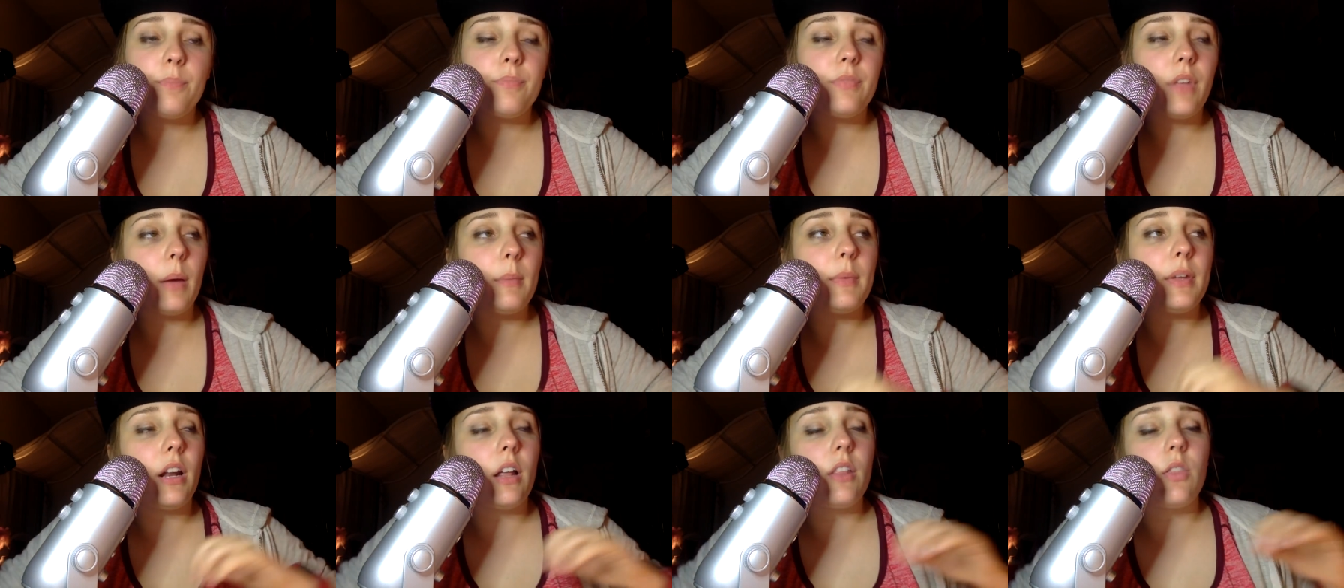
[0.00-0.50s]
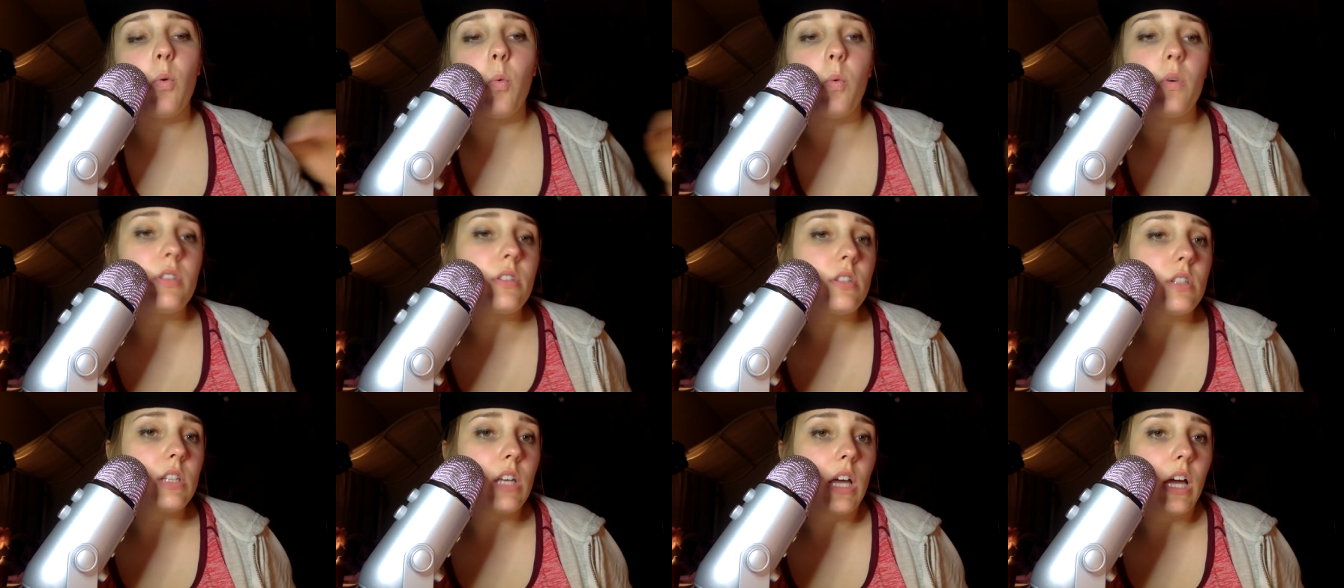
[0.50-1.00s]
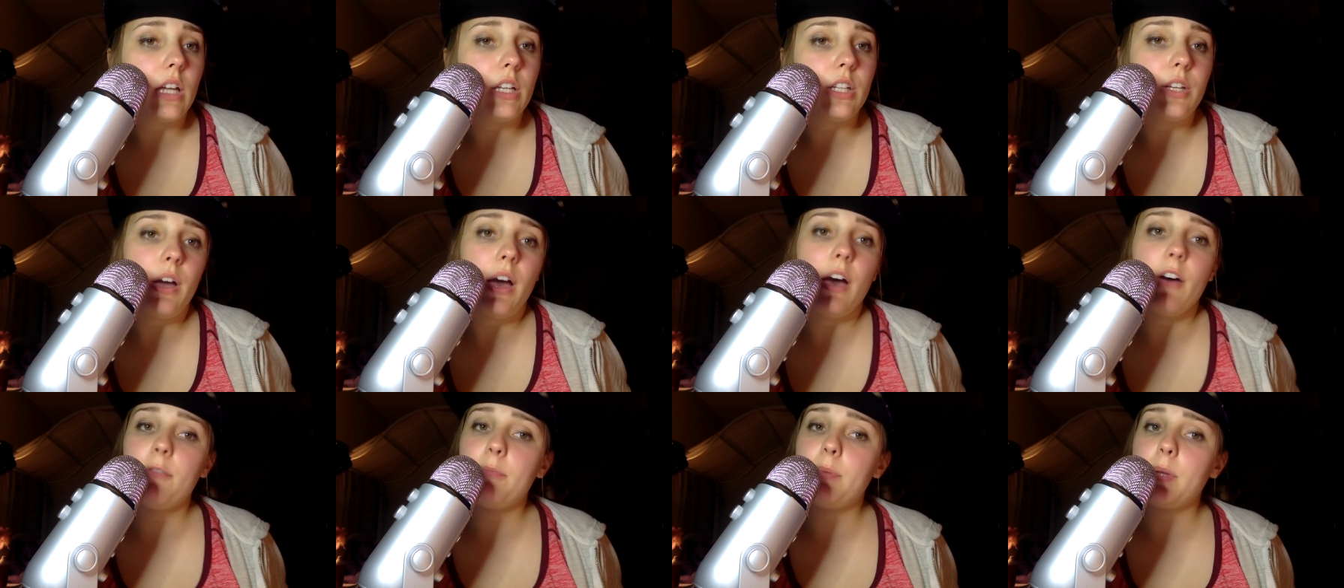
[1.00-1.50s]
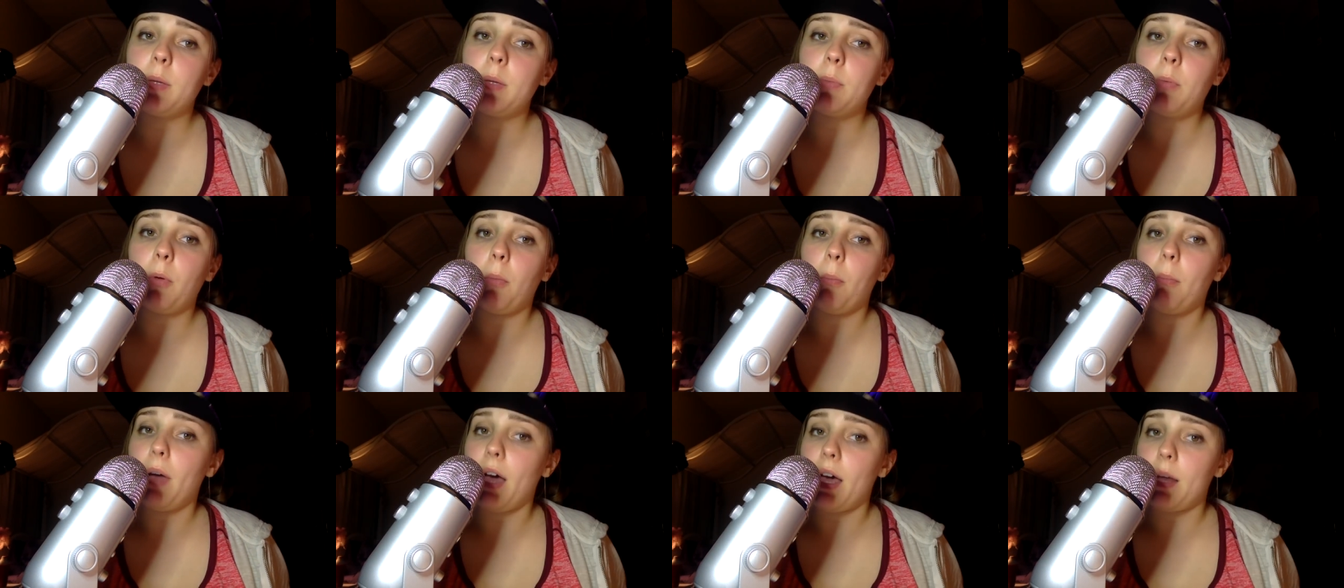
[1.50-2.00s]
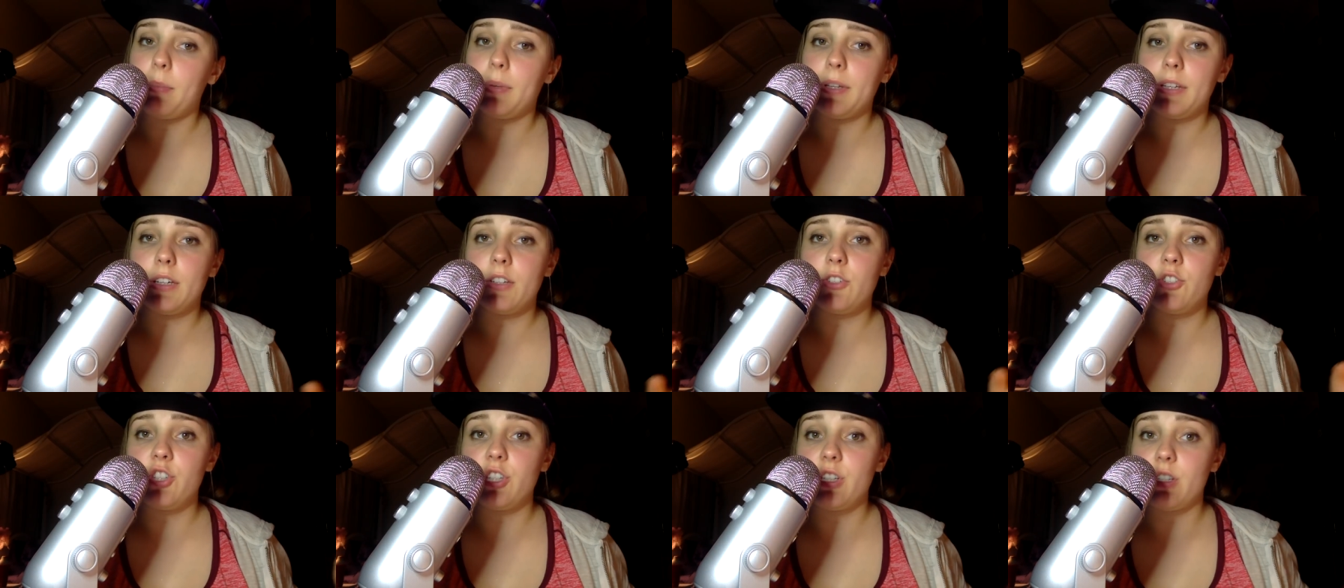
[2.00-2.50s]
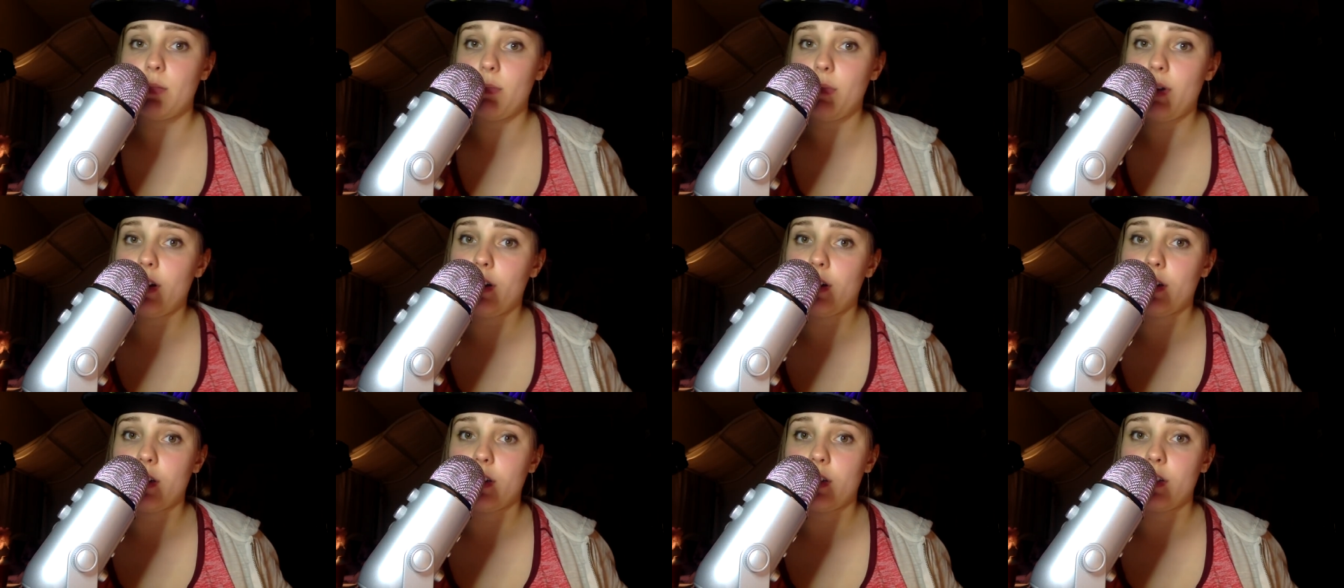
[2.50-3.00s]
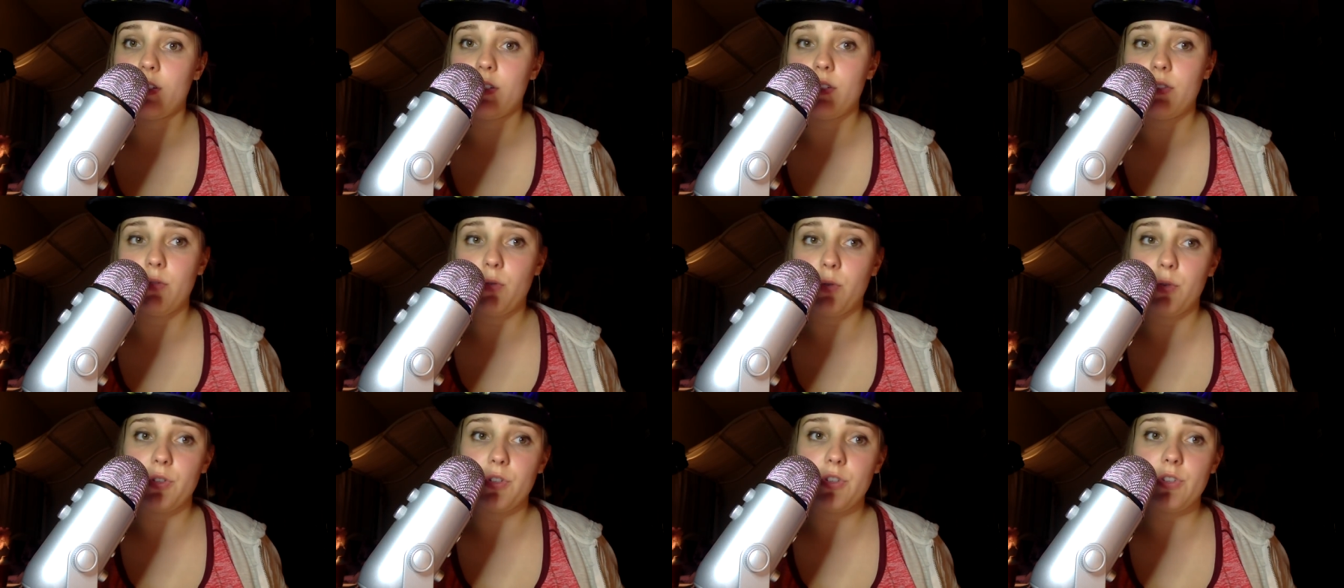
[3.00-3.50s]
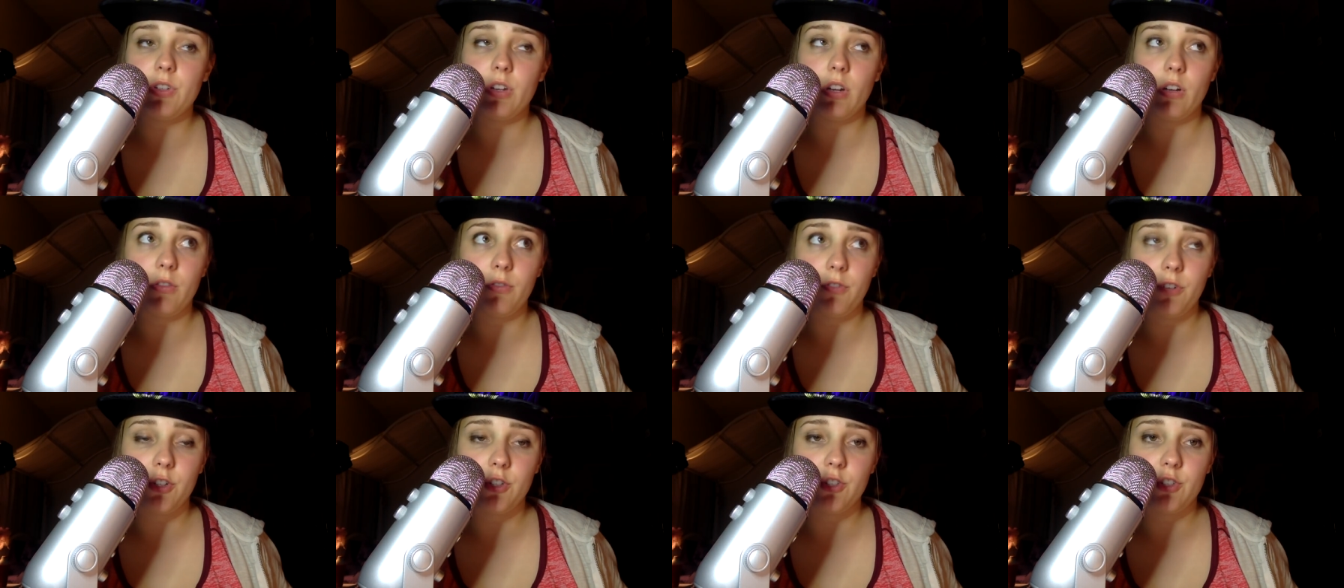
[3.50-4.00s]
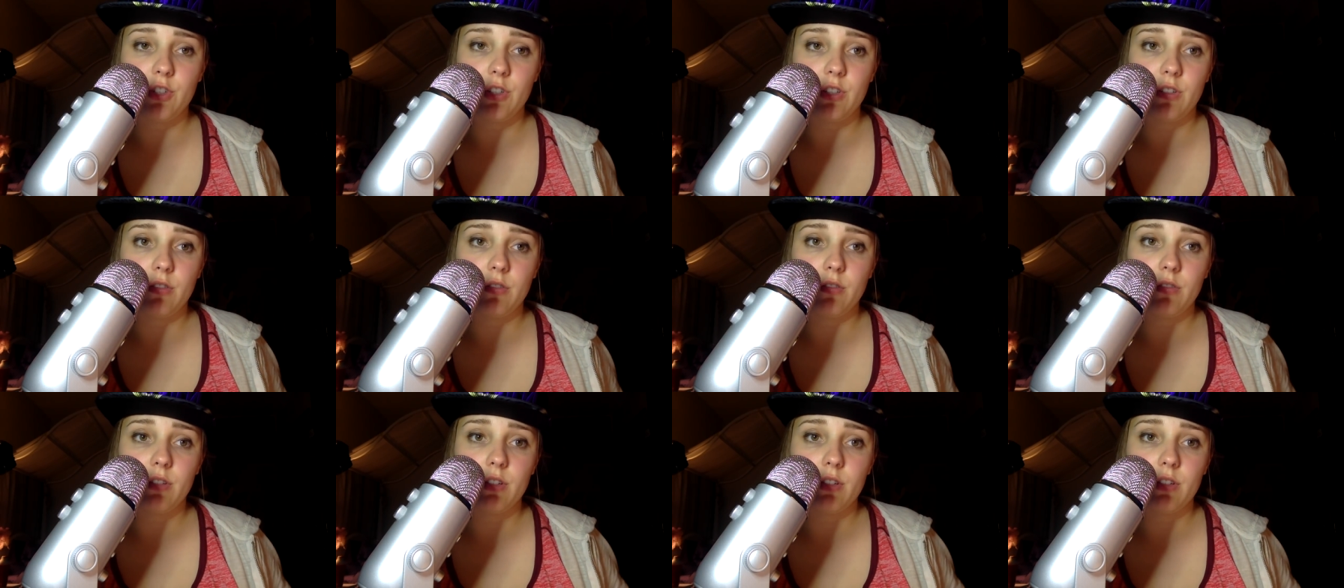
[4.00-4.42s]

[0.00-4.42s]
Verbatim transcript: I mean, on the one side, you have people mad because she's American, divorced, not a virgin,